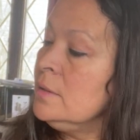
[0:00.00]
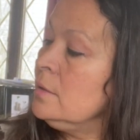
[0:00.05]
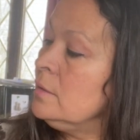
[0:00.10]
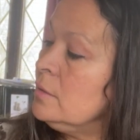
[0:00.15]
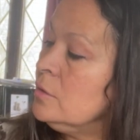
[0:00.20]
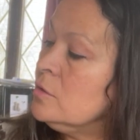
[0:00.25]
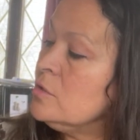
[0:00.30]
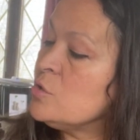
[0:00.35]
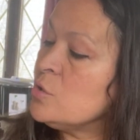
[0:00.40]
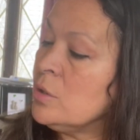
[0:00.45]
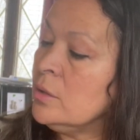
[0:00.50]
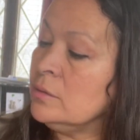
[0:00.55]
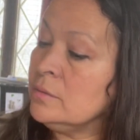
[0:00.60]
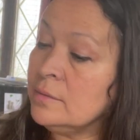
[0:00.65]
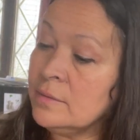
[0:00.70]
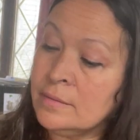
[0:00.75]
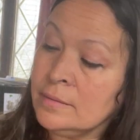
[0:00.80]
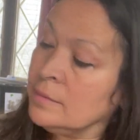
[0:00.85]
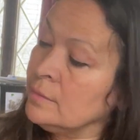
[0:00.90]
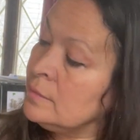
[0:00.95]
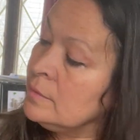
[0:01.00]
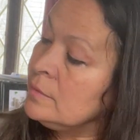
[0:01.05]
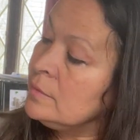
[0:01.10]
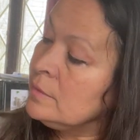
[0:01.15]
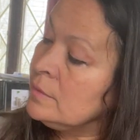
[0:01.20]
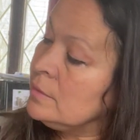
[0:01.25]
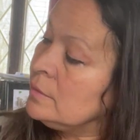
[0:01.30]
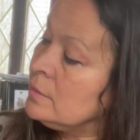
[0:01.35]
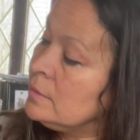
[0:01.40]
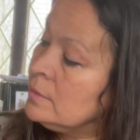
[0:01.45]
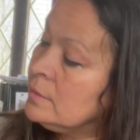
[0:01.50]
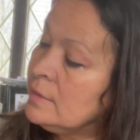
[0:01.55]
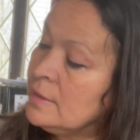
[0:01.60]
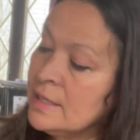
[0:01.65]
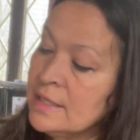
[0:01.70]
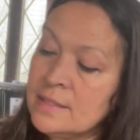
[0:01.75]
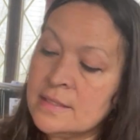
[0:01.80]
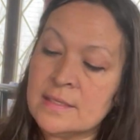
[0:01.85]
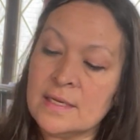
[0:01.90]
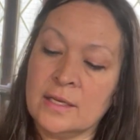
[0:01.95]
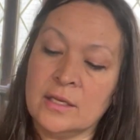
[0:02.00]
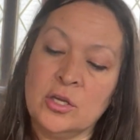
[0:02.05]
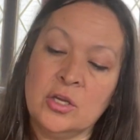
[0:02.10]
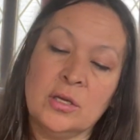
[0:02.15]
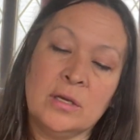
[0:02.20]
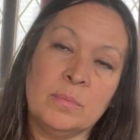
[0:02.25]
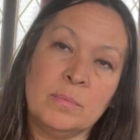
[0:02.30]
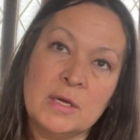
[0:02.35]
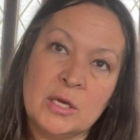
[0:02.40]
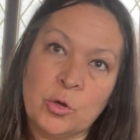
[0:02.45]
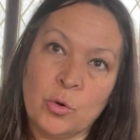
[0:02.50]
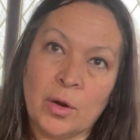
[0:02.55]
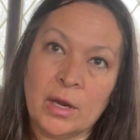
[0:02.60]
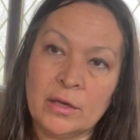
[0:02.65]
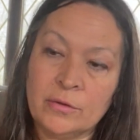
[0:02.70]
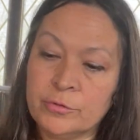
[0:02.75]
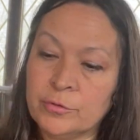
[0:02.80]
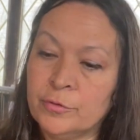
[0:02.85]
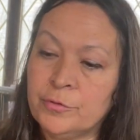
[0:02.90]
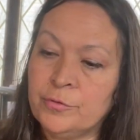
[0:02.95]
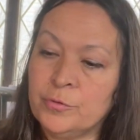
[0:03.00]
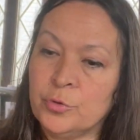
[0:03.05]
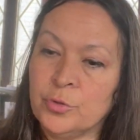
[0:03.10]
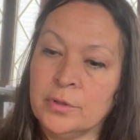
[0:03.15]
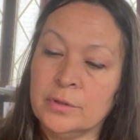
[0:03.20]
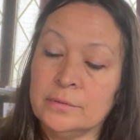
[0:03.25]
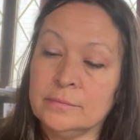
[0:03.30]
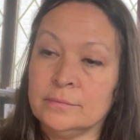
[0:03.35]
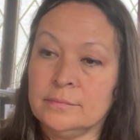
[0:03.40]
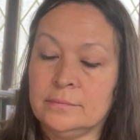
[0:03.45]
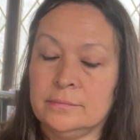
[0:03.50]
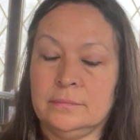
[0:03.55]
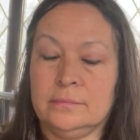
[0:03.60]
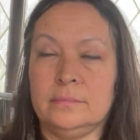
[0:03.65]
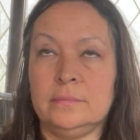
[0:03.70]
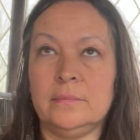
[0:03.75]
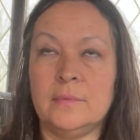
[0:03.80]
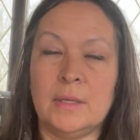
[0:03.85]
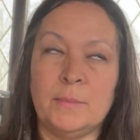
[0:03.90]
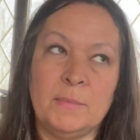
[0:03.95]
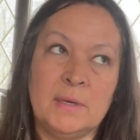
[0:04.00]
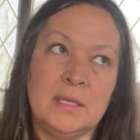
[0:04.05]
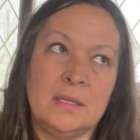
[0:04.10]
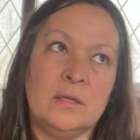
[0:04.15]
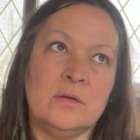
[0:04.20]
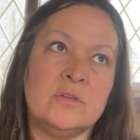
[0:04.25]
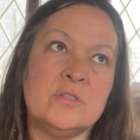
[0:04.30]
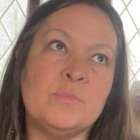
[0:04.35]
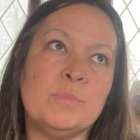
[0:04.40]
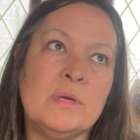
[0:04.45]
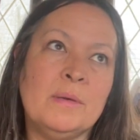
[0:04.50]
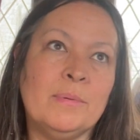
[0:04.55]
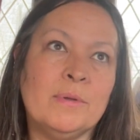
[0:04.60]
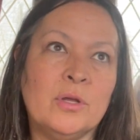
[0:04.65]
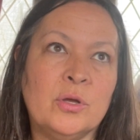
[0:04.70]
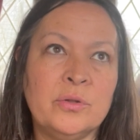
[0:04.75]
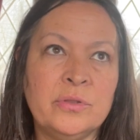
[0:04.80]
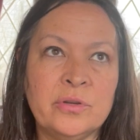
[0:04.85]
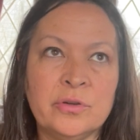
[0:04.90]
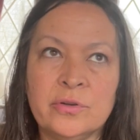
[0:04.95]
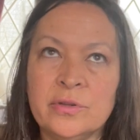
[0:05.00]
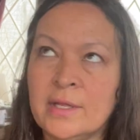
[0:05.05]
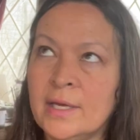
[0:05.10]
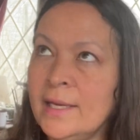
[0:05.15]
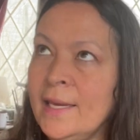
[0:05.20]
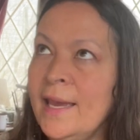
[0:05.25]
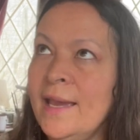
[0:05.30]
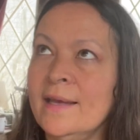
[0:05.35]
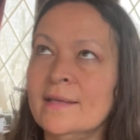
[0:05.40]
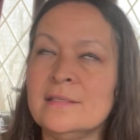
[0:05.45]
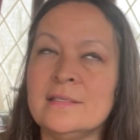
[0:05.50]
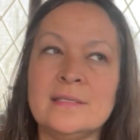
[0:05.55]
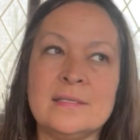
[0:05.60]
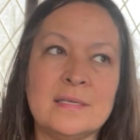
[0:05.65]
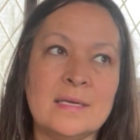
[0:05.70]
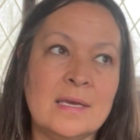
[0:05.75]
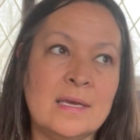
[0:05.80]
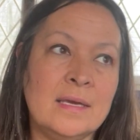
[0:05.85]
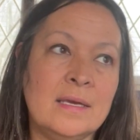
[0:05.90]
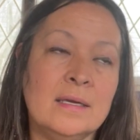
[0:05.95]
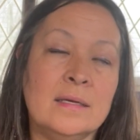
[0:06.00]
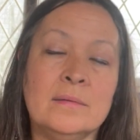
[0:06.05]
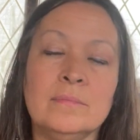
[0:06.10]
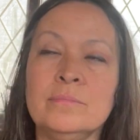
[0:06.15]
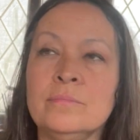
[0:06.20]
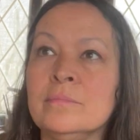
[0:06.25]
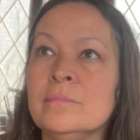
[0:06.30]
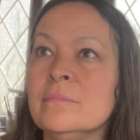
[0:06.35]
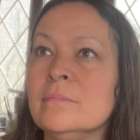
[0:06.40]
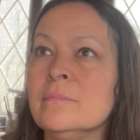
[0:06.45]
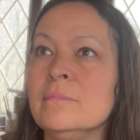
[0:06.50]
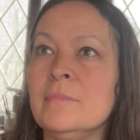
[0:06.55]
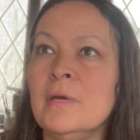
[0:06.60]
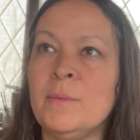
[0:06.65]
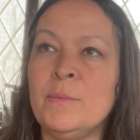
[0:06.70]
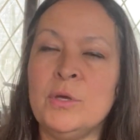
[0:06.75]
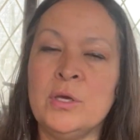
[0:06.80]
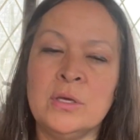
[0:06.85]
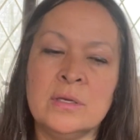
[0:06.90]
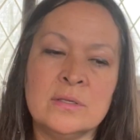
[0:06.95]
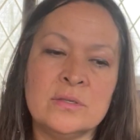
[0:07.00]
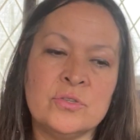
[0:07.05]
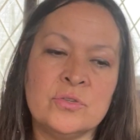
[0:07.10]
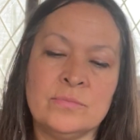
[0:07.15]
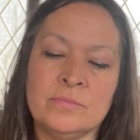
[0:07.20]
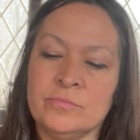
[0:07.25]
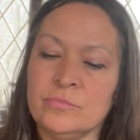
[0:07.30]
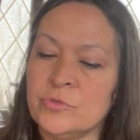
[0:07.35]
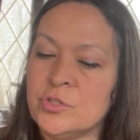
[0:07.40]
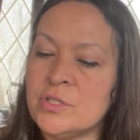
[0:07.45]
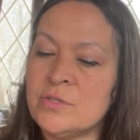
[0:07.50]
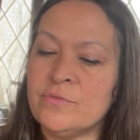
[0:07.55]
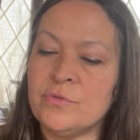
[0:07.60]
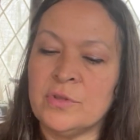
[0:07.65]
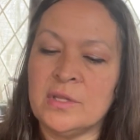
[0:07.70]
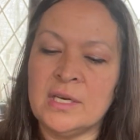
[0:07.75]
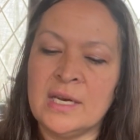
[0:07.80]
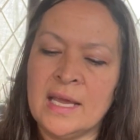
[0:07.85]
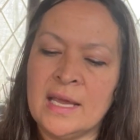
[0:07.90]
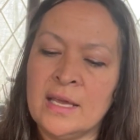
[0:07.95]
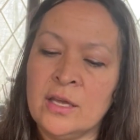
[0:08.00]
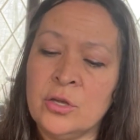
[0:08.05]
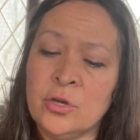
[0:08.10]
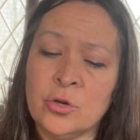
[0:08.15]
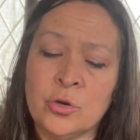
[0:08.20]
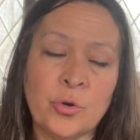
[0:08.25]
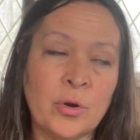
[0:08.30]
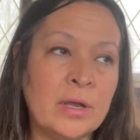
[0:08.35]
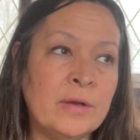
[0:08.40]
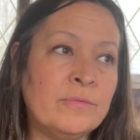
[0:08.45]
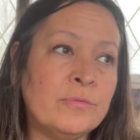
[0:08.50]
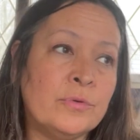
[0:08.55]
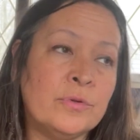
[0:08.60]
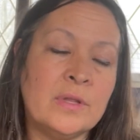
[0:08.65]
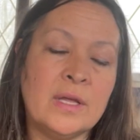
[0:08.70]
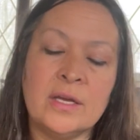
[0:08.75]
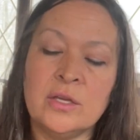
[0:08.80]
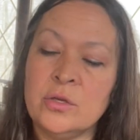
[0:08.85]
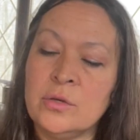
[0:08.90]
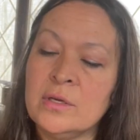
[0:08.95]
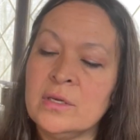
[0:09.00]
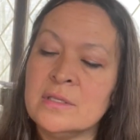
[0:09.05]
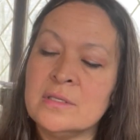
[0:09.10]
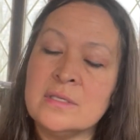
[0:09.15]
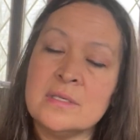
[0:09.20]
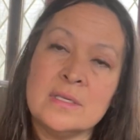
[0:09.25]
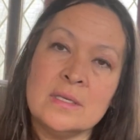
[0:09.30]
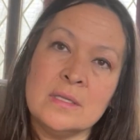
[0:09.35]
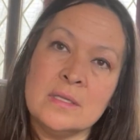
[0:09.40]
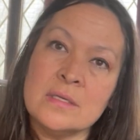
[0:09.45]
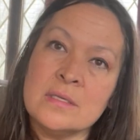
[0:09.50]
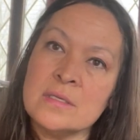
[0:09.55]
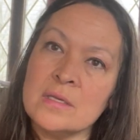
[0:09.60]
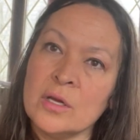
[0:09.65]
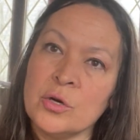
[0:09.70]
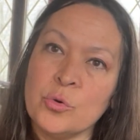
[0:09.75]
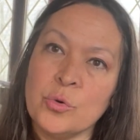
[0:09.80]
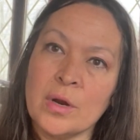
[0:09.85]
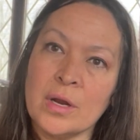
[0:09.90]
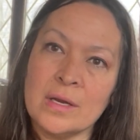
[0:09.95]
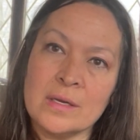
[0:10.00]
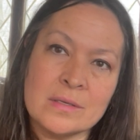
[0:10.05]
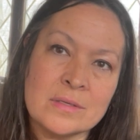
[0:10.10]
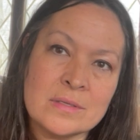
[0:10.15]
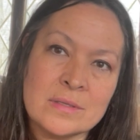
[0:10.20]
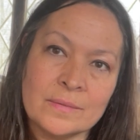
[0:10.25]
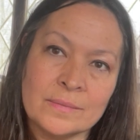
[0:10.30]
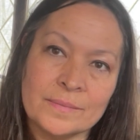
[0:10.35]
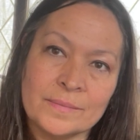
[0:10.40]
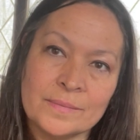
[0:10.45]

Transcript: Those are things that you can be grateful for. I mean, there's people out there that can't see, and maybe it's just for the day you're grateful that you can see the sunrise.